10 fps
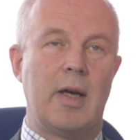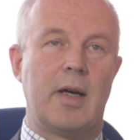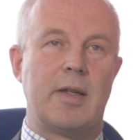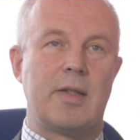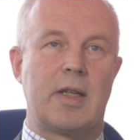
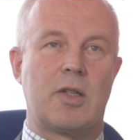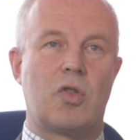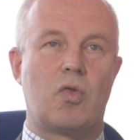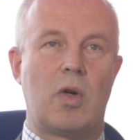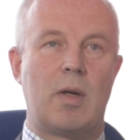and is
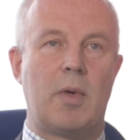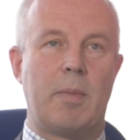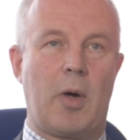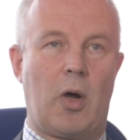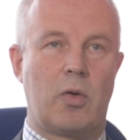extremely
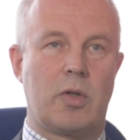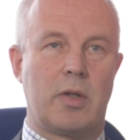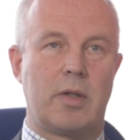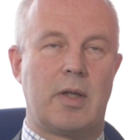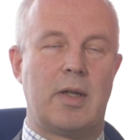
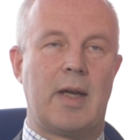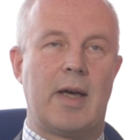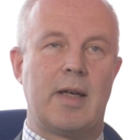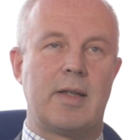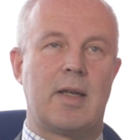potent and
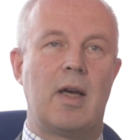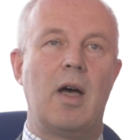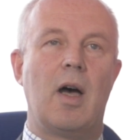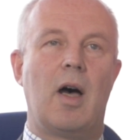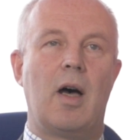has
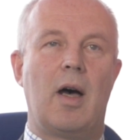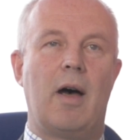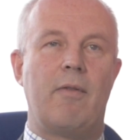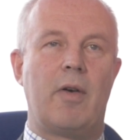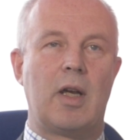
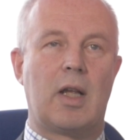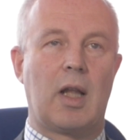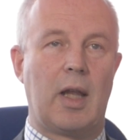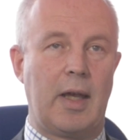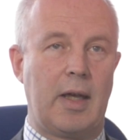a very
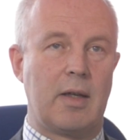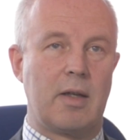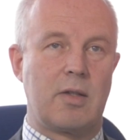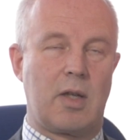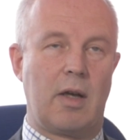clean
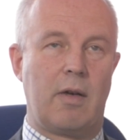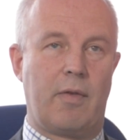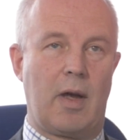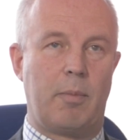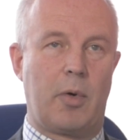side
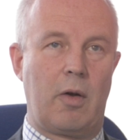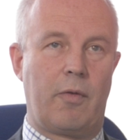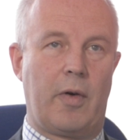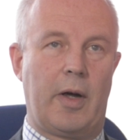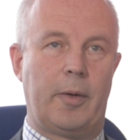effect
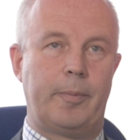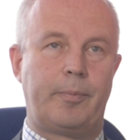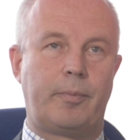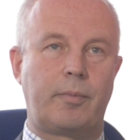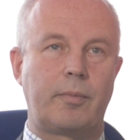profile.
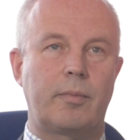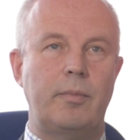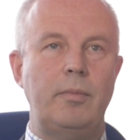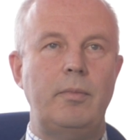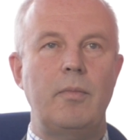
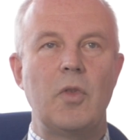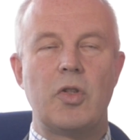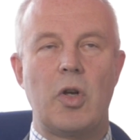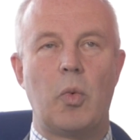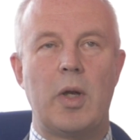
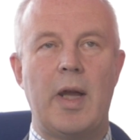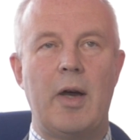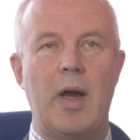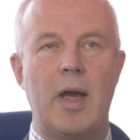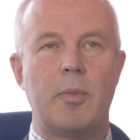So we're
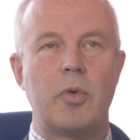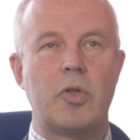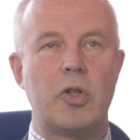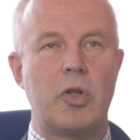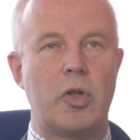now able
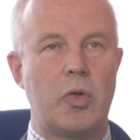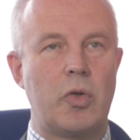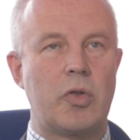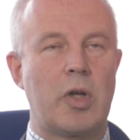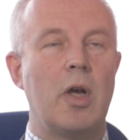to
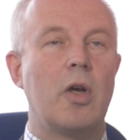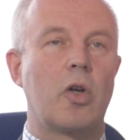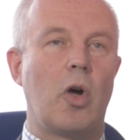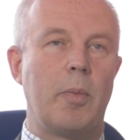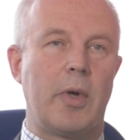use
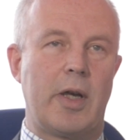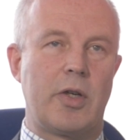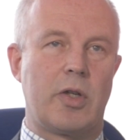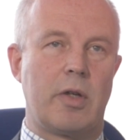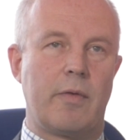a
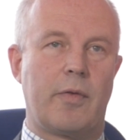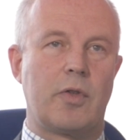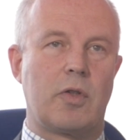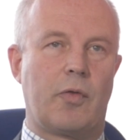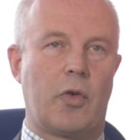combination of
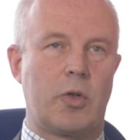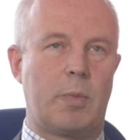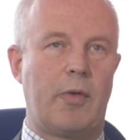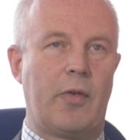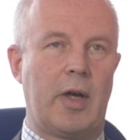
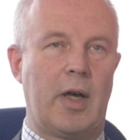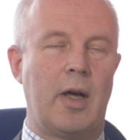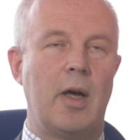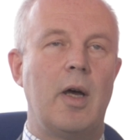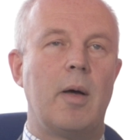sofosbuvir
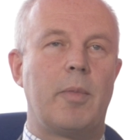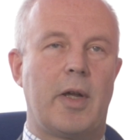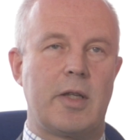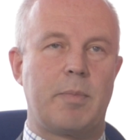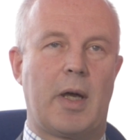
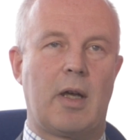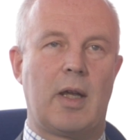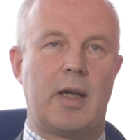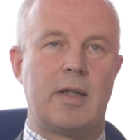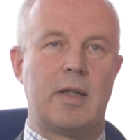plus
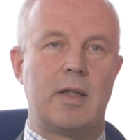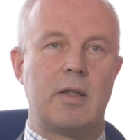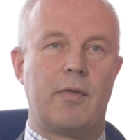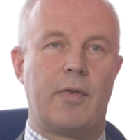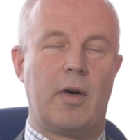pegylated
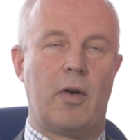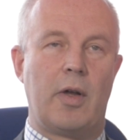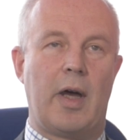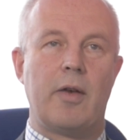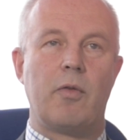interferon
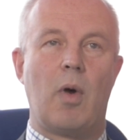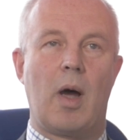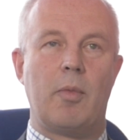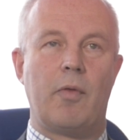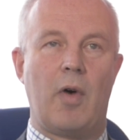and
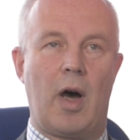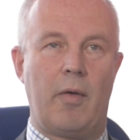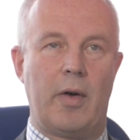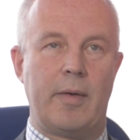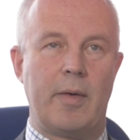
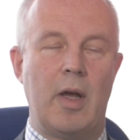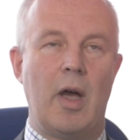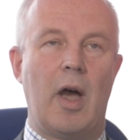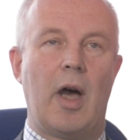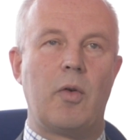ribavirin.
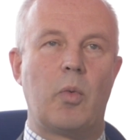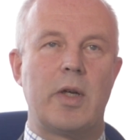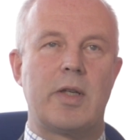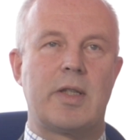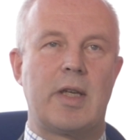And
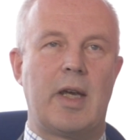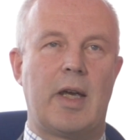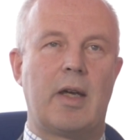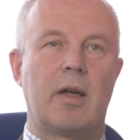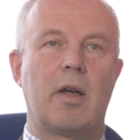we're
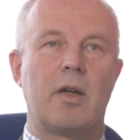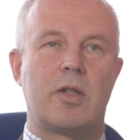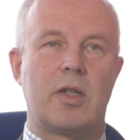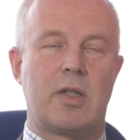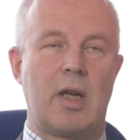seeing a
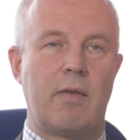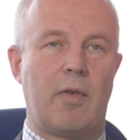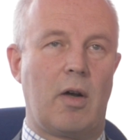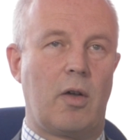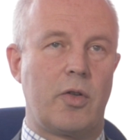sustained
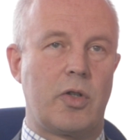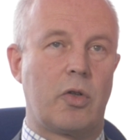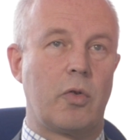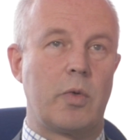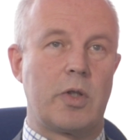
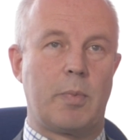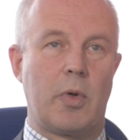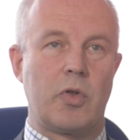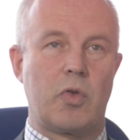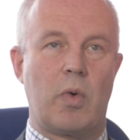virological
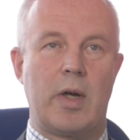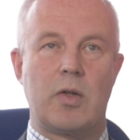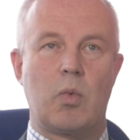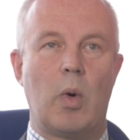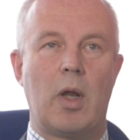response
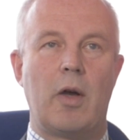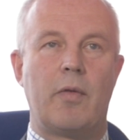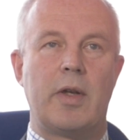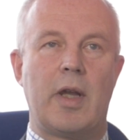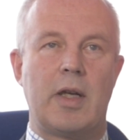rates well
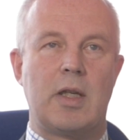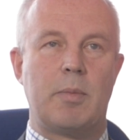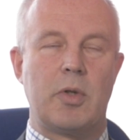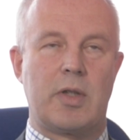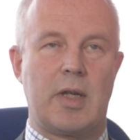over
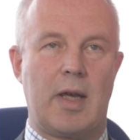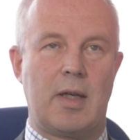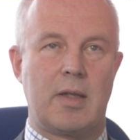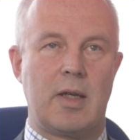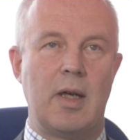
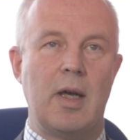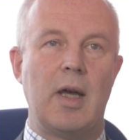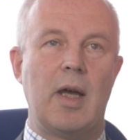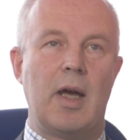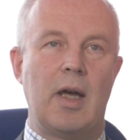90%
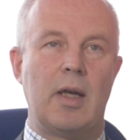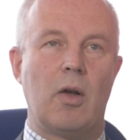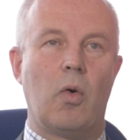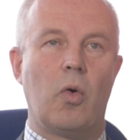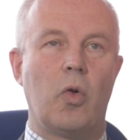in
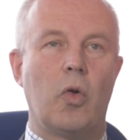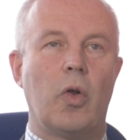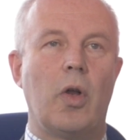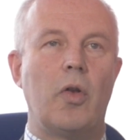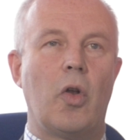
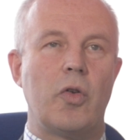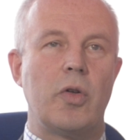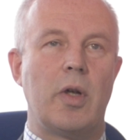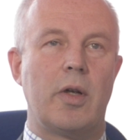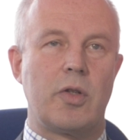all
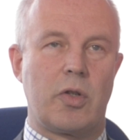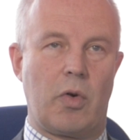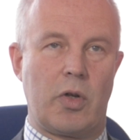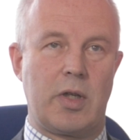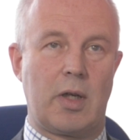
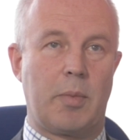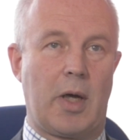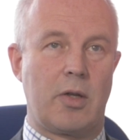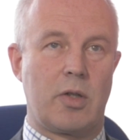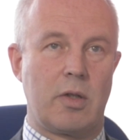non-cirrhotic
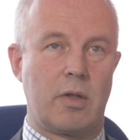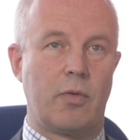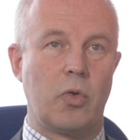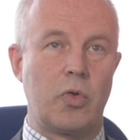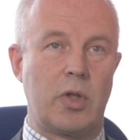patients of
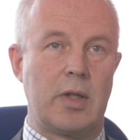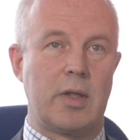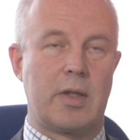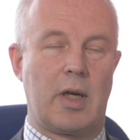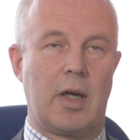all
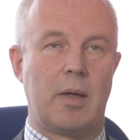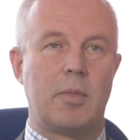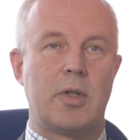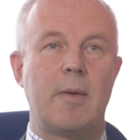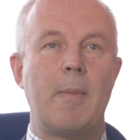genotypes,